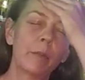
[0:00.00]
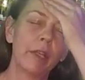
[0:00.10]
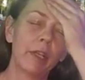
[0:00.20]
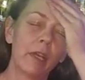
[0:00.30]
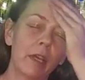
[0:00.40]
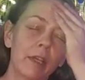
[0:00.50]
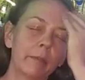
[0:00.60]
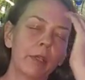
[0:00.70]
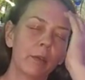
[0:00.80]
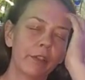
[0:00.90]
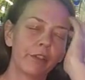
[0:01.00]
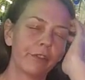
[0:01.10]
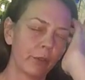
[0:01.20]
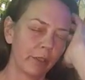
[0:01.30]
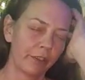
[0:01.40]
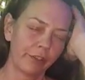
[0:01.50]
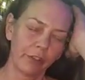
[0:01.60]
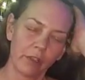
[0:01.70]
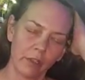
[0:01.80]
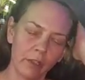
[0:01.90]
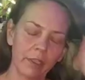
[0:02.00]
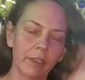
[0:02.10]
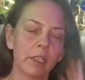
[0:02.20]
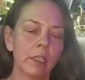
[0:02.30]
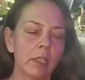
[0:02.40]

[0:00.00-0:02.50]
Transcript: but I'm going to focus on